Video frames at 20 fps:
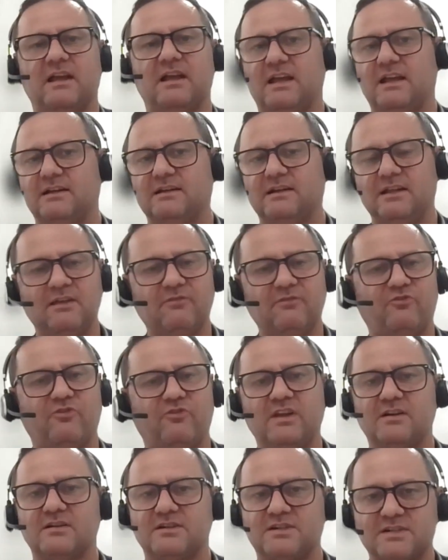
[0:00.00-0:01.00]
and if
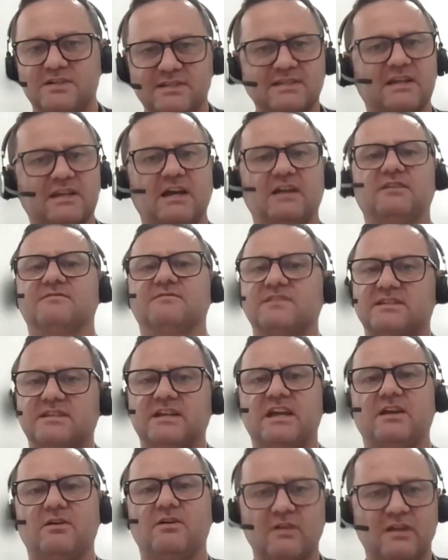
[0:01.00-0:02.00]
we are just kind of
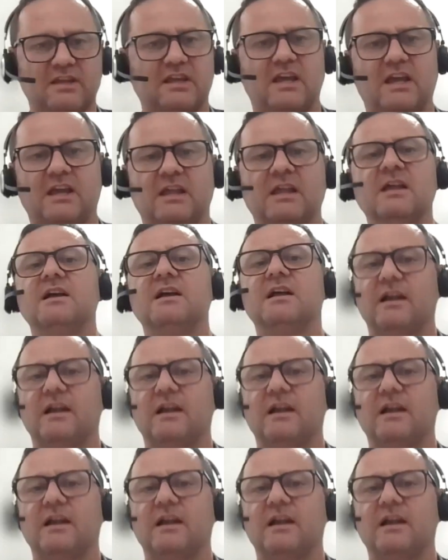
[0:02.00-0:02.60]
say, okay,